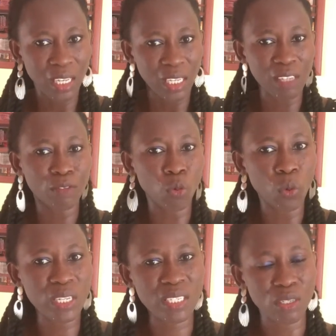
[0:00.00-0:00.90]
If the
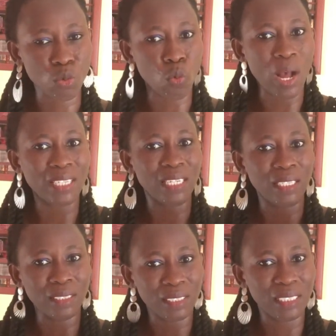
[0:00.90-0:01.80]
waist is wider
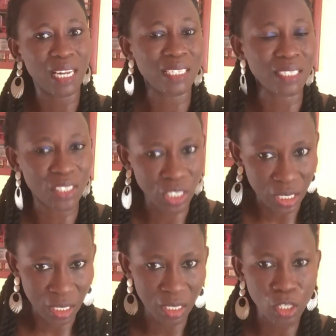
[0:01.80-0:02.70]
than the
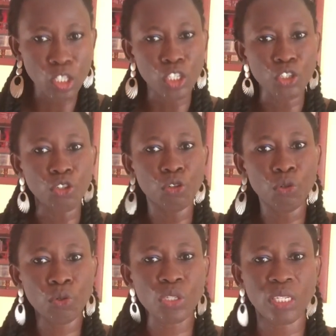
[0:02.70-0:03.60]
chest,
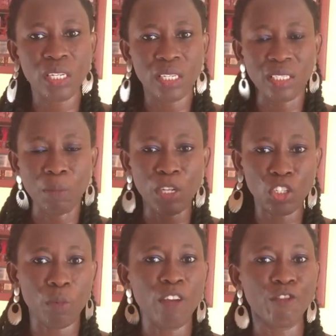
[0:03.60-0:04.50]
use the
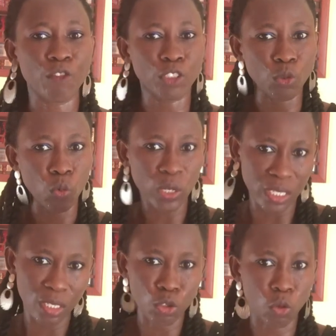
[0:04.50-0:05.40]
measurement for the waist
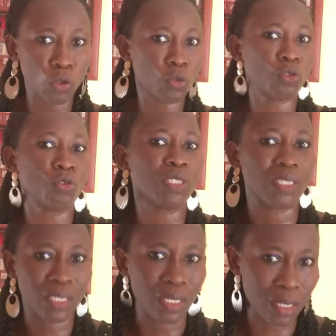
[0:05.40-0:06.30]
to also do the
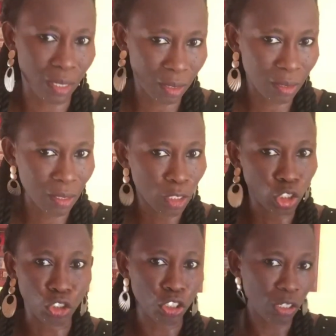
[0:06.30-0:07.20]
chest.
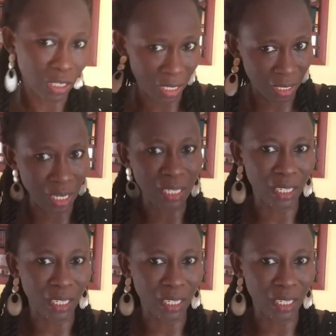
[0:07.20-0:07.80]
Do you understand?